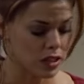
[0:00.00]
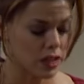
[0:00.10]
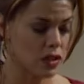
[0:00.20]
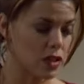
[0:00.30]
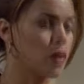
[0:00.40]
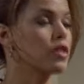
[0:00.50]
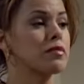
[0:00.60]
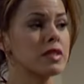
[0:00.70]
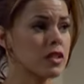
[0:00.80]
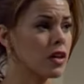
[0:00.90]
and I
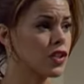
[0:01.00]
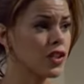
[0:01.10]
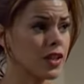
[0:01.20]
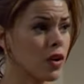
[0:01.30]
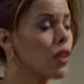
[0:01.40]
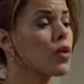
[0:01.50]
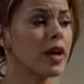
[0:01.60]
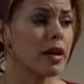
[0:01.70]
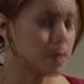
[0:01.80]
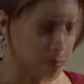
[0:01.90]
slowly massage it in all the
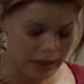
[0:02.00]
way up to